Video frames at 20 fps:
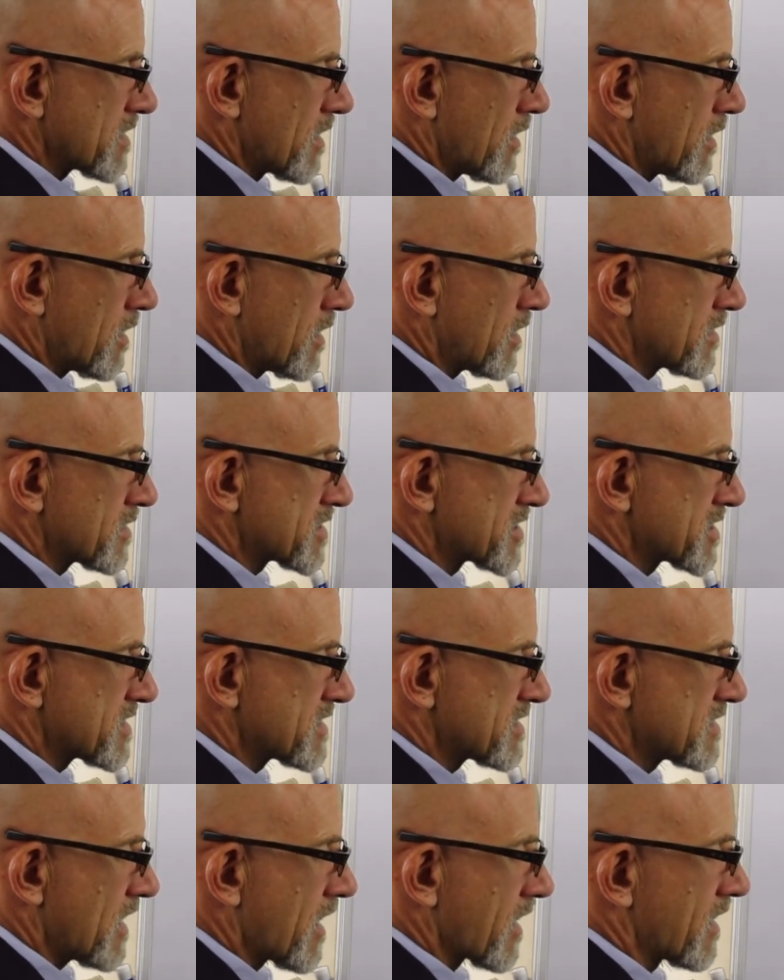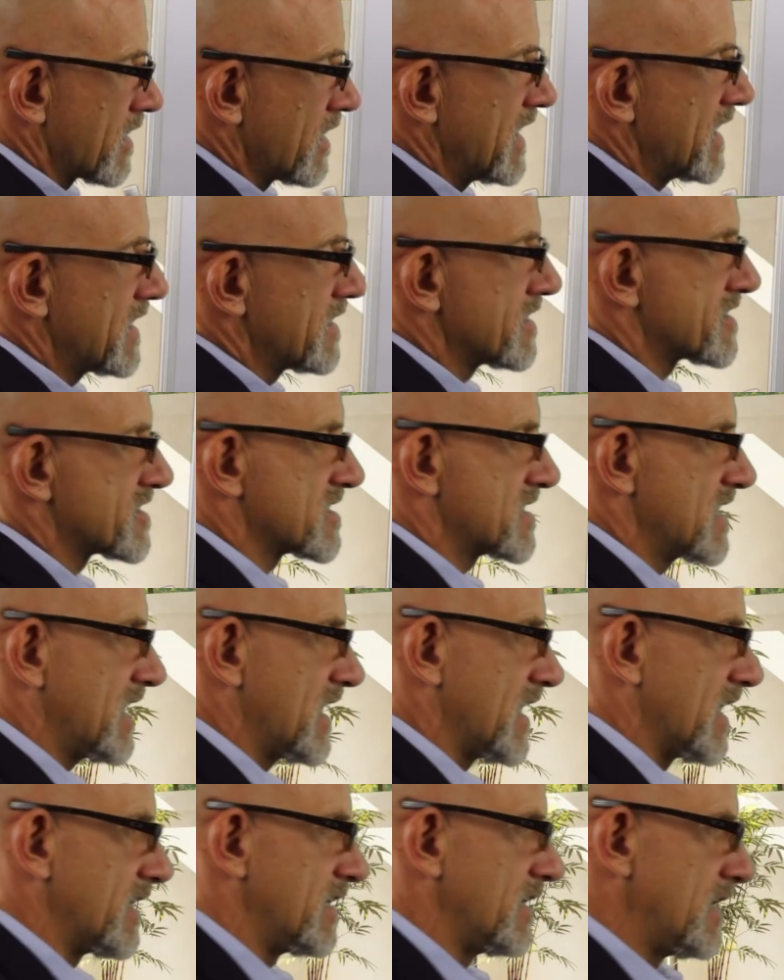all stuck in the
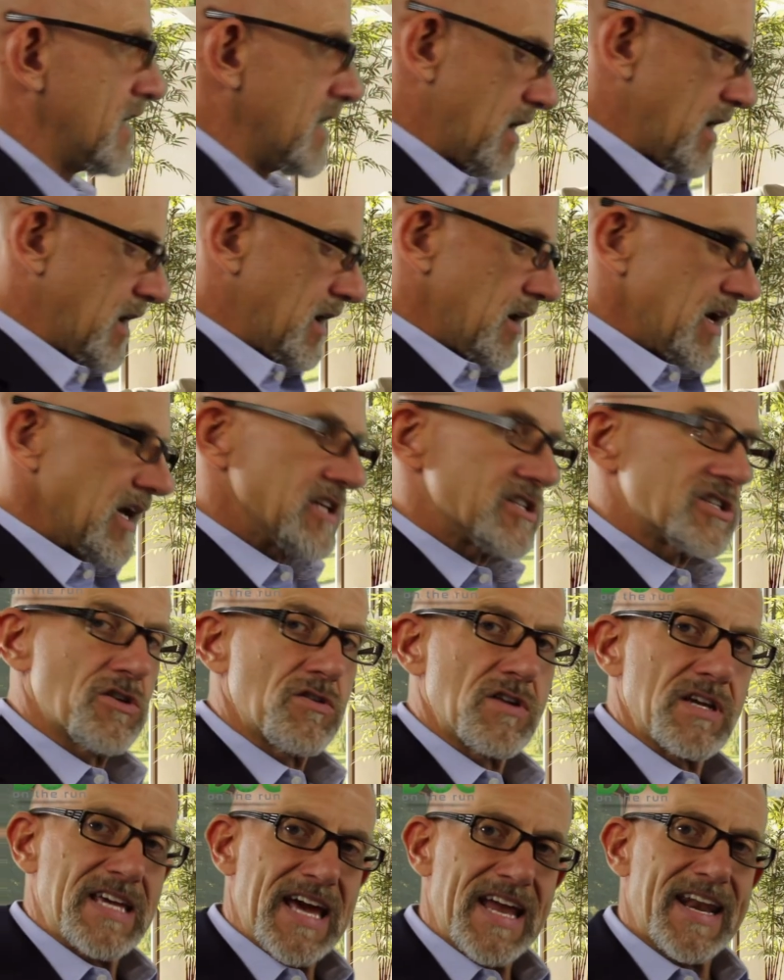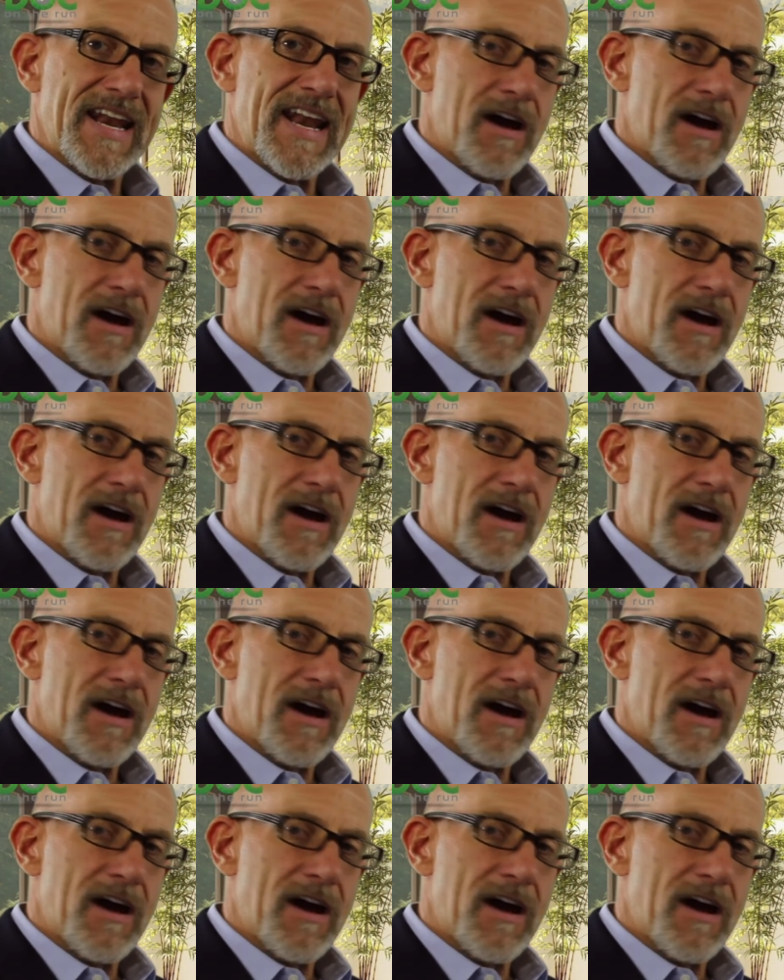skin. And so to get it